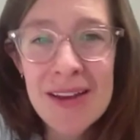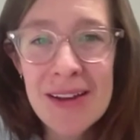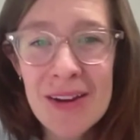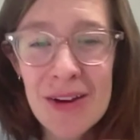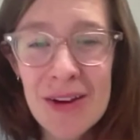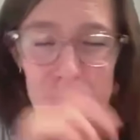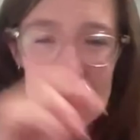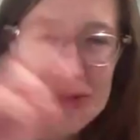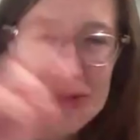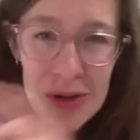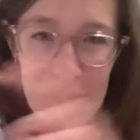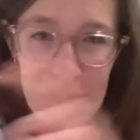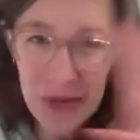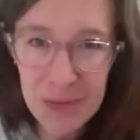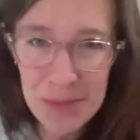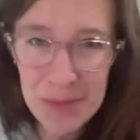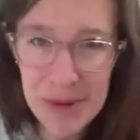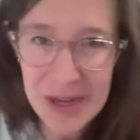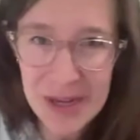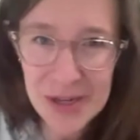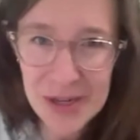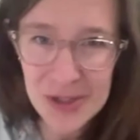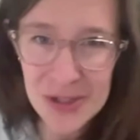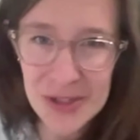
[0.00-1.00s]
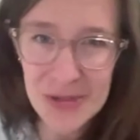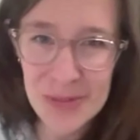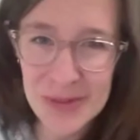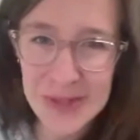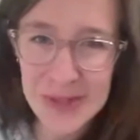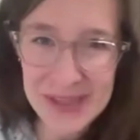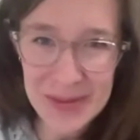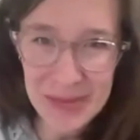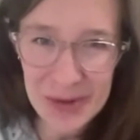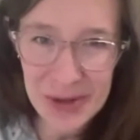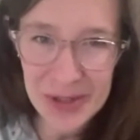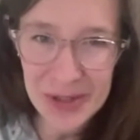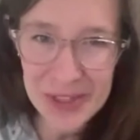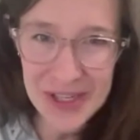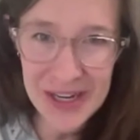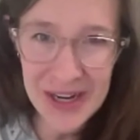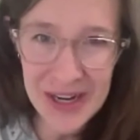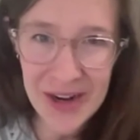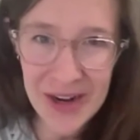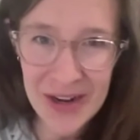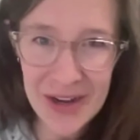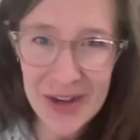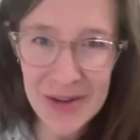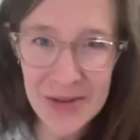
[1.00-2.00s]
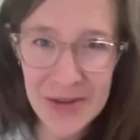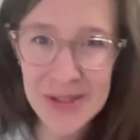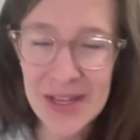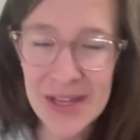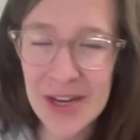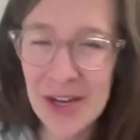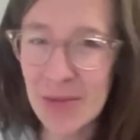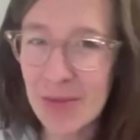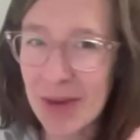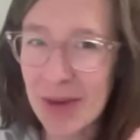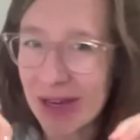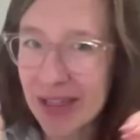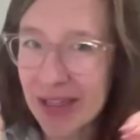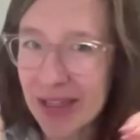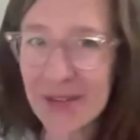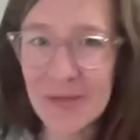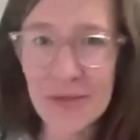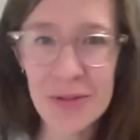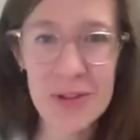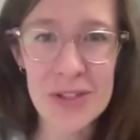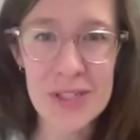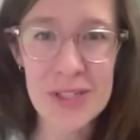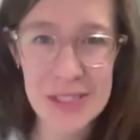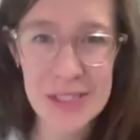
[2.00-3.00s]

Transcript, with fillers: or two different patients with similar scenarios and you make different